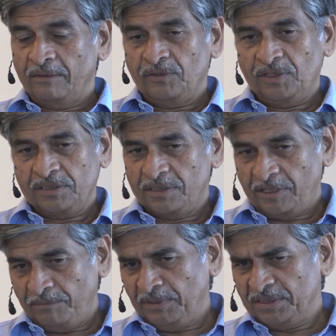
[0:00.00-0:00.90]
This
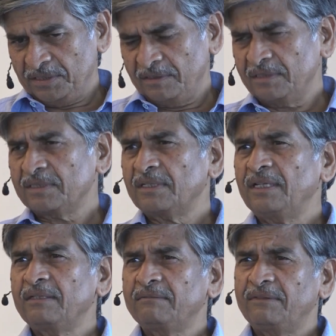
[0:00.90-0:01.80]
dermis is
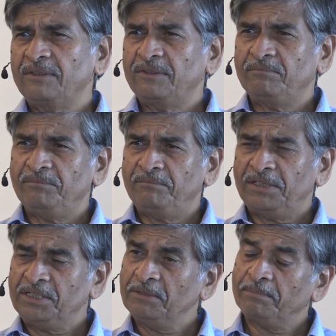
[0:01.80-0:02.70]
in
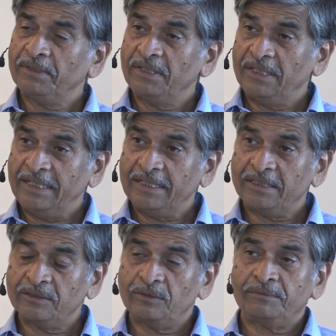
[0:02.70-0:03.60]
multiple
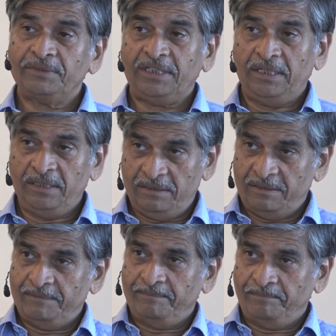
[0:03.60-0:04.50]
layers of
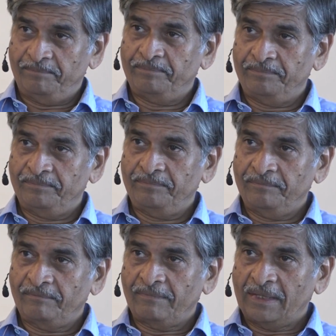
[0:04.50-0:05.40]
cells,
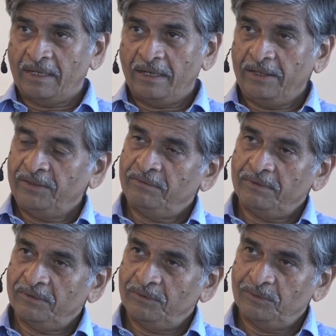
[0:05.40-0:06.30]
and
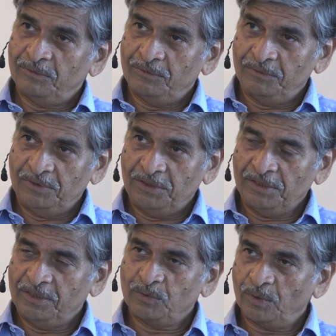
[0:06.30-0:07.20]

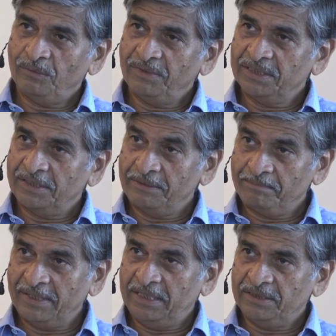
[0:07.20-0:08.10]
it is always
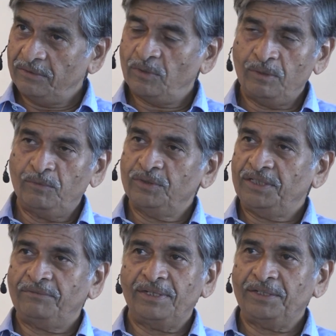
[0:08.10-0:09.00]
replaced. Almost
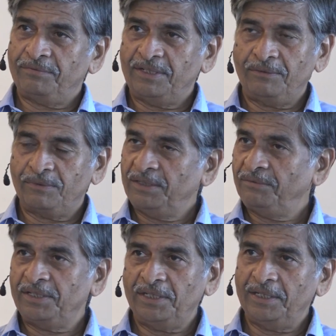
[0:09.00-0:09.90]
every
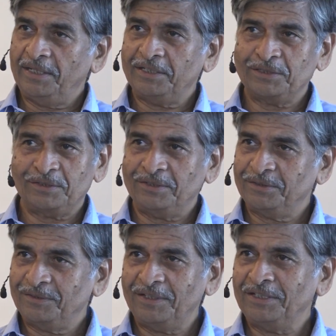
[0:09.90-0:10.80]
120 days, the
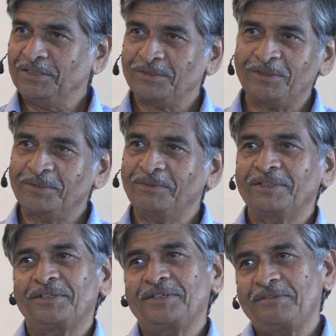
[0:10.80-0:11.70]
skin is
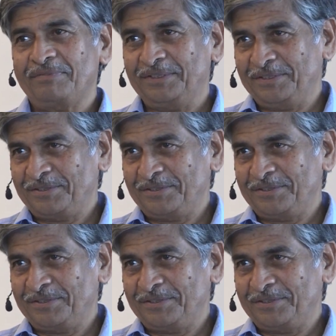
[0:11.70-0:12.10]
altogether different,